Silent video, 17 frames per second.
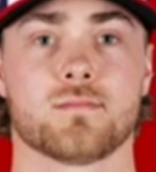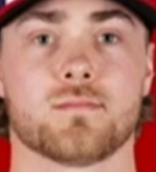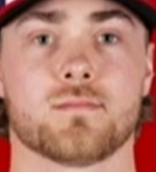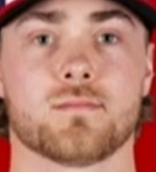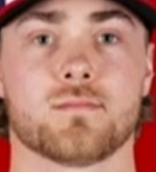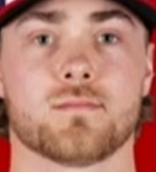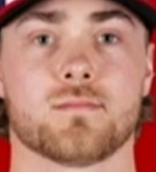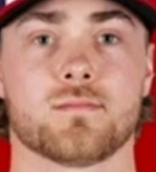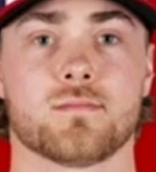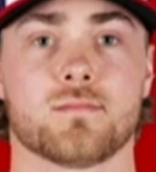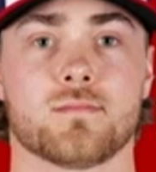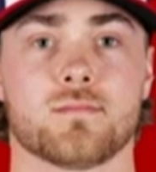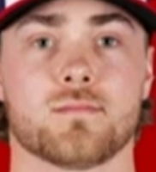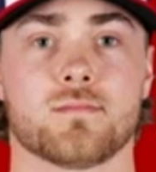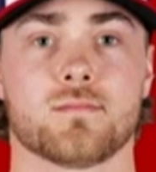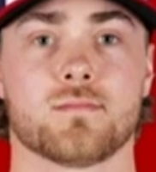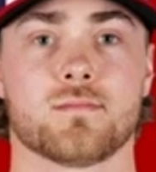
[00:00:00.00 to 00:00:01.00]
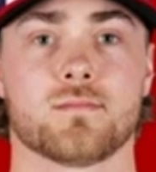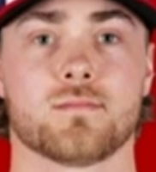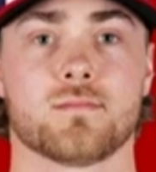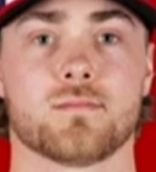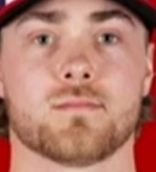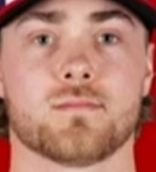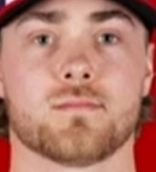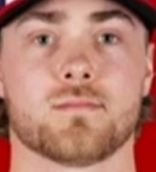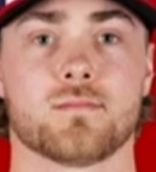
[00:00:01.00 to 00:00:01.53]

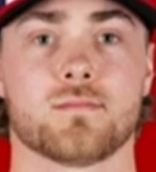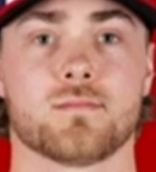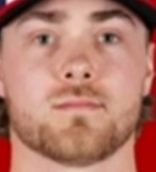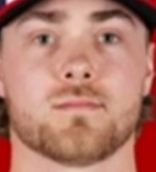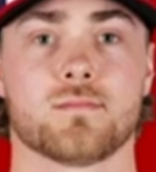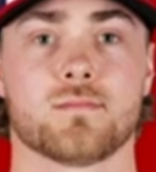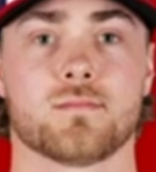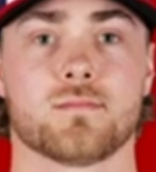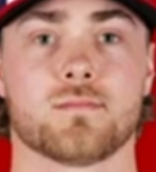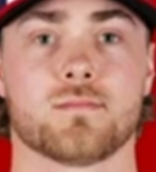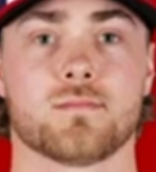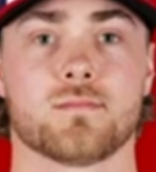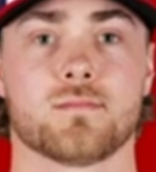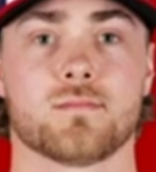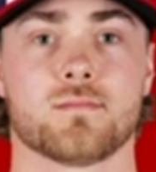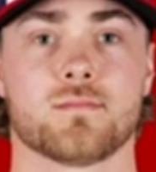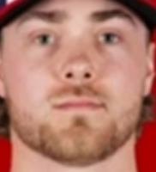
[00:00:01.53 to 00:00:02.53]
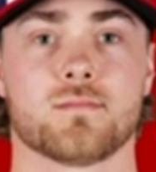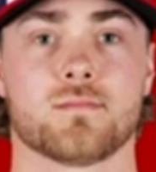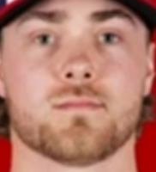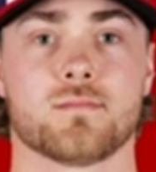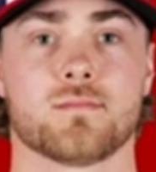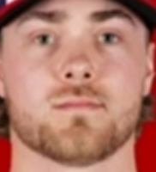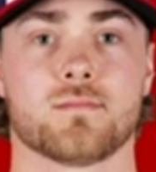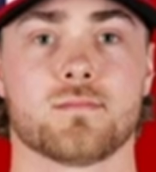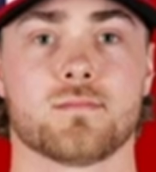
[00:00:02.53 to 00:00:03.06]

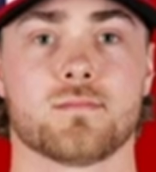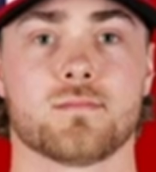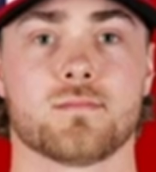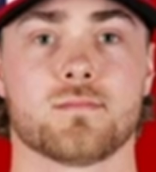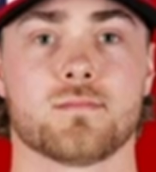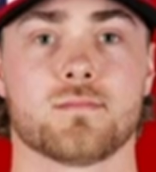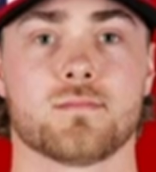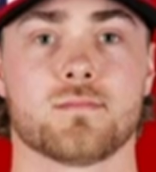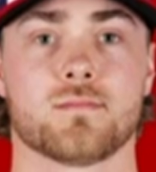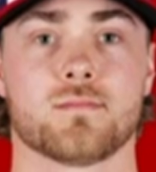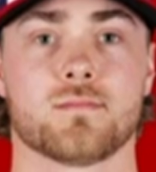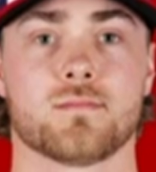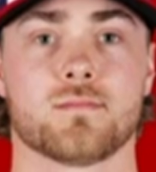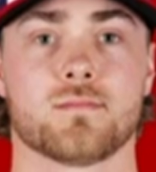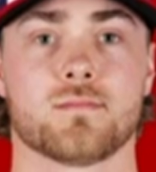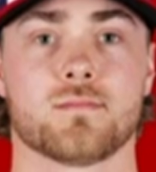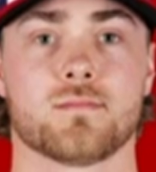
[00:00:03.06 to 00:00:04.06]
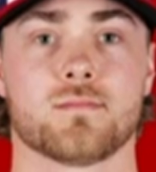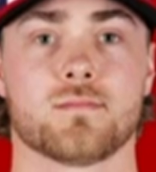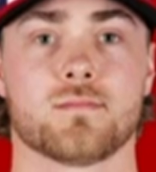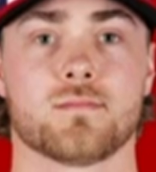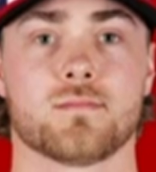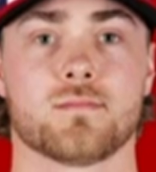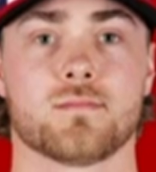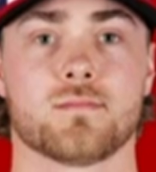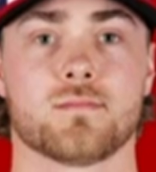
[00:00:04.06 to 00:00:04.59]

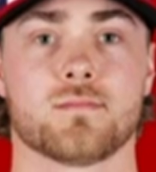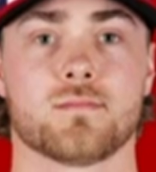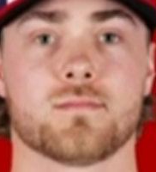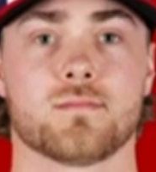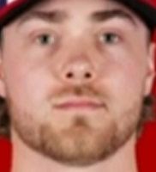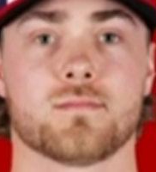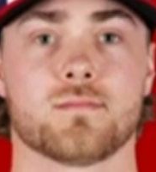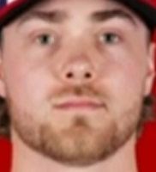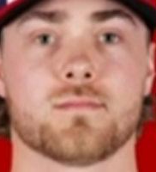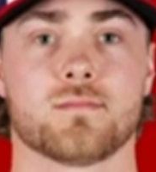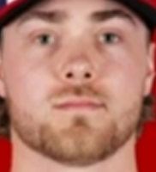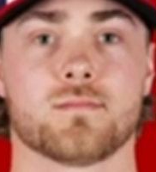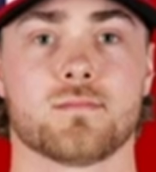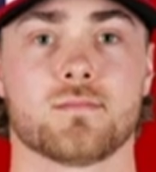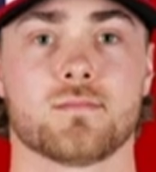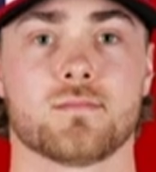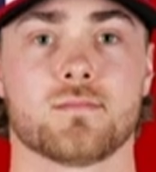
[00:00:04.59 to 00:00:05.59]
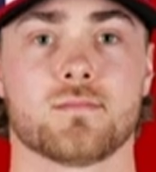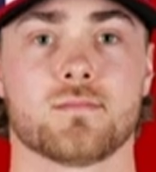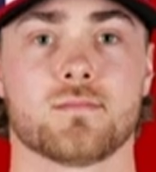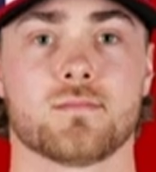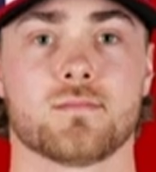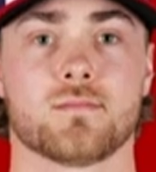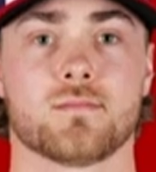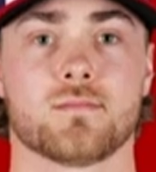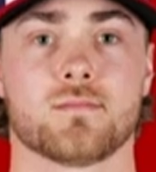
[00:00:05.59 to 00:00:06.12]

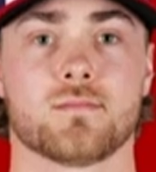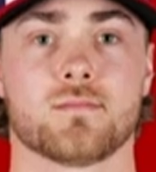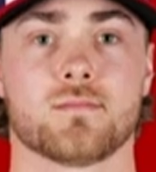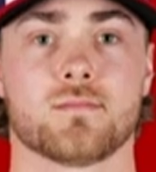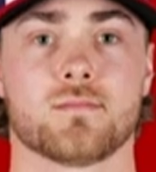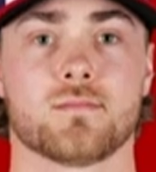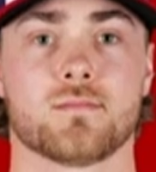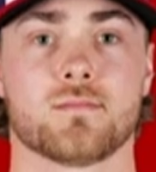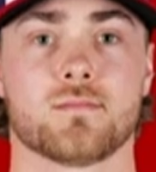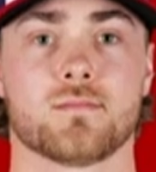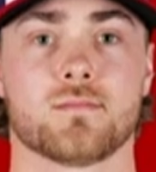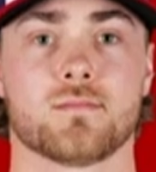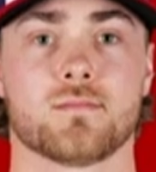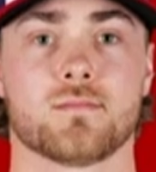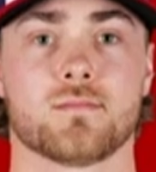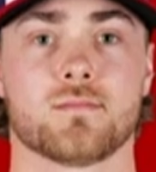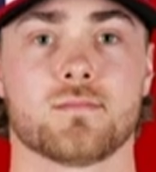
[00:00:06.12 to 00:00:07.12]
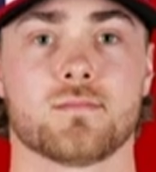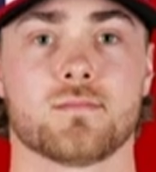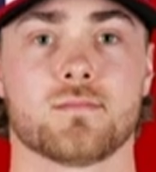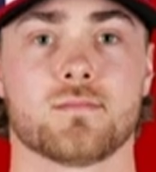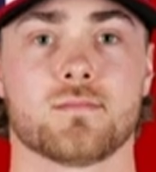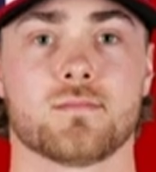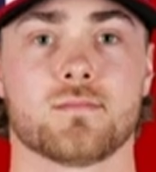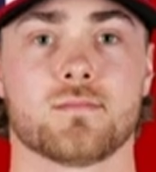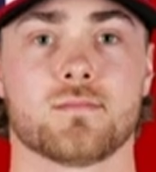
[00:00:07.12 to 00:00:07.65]

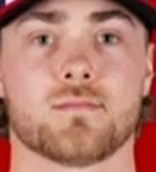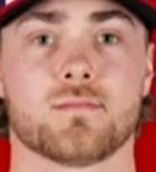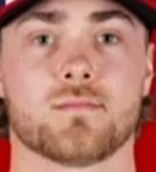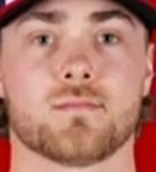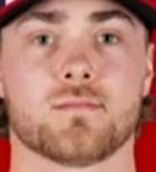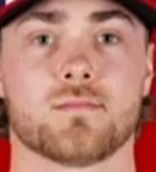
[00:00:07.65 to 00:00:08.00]
(silent)